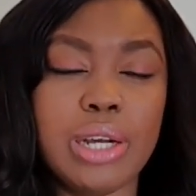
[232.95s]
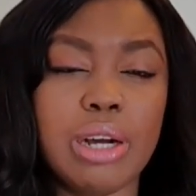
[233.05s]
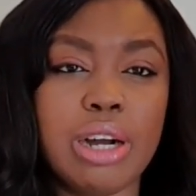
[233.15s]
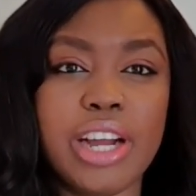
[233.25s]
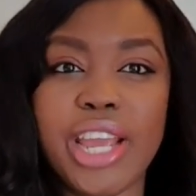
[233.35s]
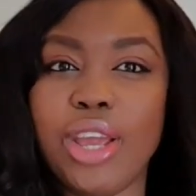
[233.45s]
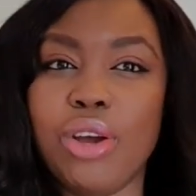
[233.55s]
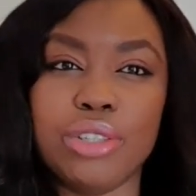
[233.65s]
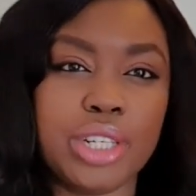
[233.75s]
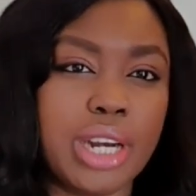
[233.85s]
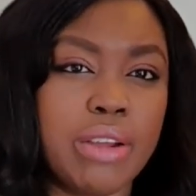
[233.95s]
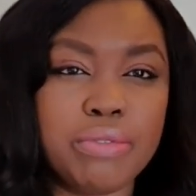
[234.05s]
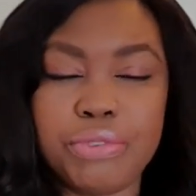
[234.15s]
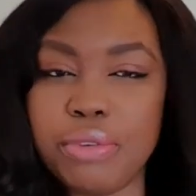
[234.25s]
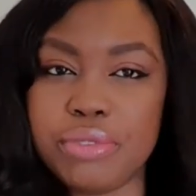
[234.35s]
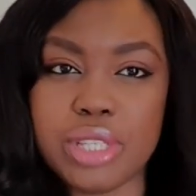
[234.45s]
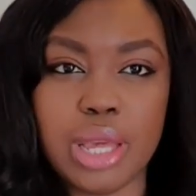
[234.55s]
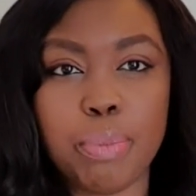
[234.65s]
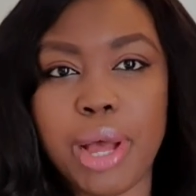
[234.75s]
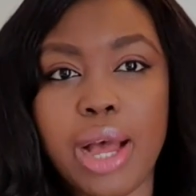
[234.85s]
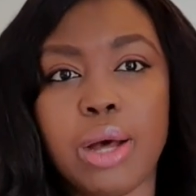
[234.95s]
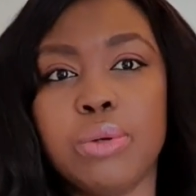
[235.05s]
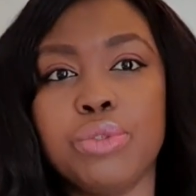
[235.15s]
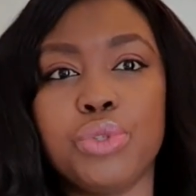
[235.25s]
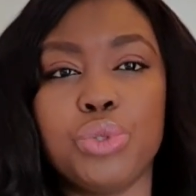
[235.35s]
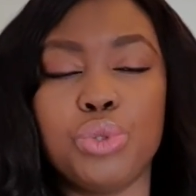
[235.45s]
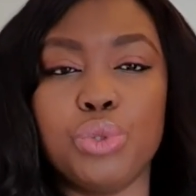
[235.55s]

£150